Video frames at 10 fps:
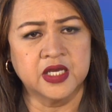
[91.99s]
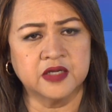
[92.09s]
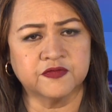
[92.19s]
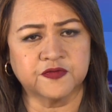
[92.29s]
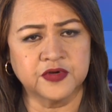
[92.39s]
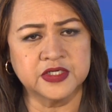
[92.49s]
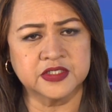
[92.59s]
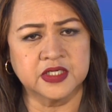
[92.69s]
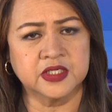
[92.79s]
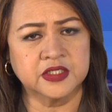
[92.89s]
in
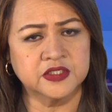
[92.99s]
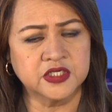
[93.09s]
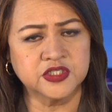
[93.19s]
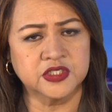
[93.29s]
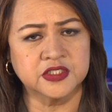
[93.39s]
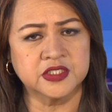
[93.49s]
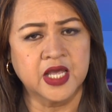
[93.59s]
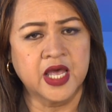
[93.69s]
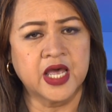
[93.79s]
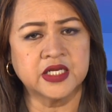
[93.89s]
freezing conditions,
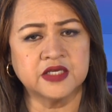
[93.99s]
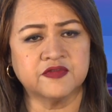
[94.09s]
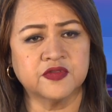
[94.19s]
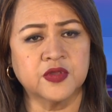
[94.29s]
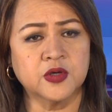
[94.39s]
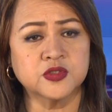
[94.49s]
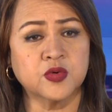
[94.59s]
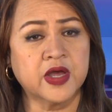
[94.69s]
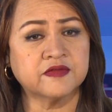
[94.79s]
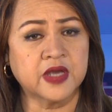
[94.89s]
and even those
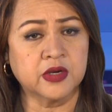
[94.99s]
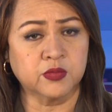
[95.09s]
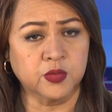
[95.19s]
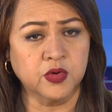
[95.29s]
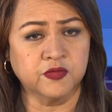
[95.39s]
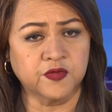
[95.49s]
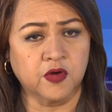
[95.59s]
who have a roof